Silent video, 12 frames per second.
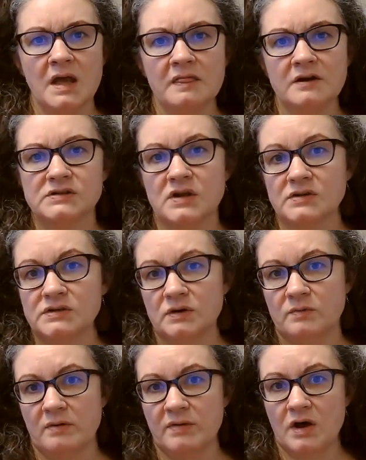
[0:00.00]
There's also
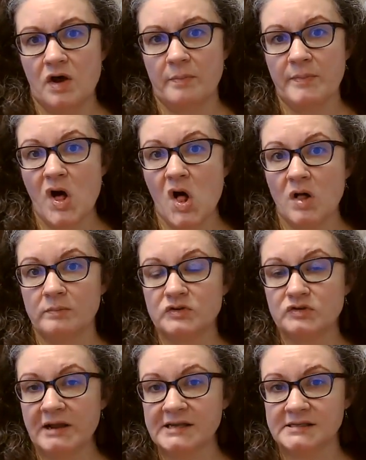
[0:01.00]
what we call palm
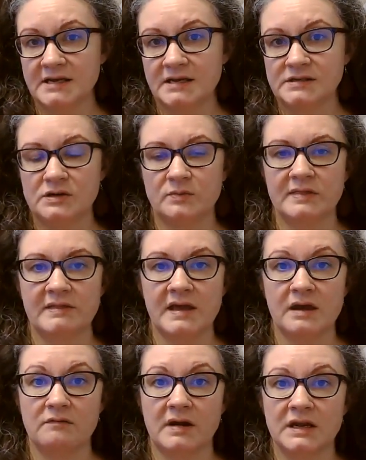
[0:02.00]
tracing. So when they
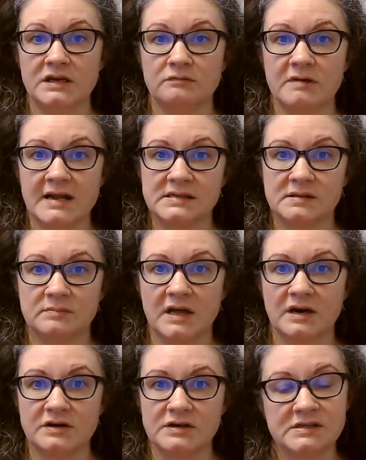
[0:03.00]
get ready to write some
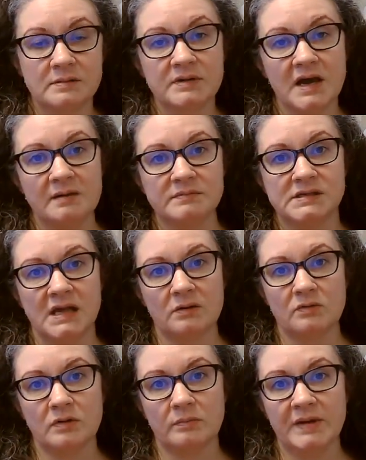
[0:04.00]
letters, sometimes they
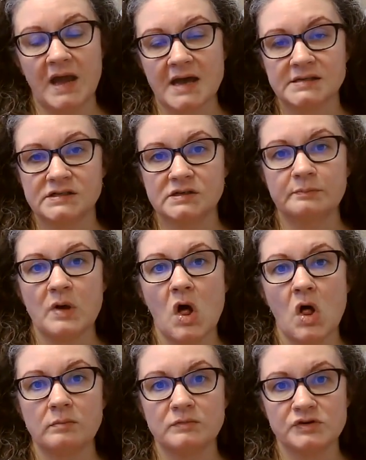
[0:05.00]
will be asked to
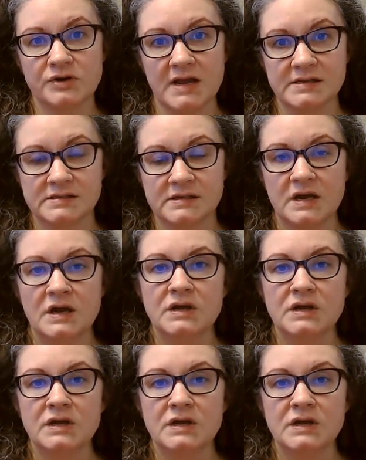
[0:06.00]
palm trace.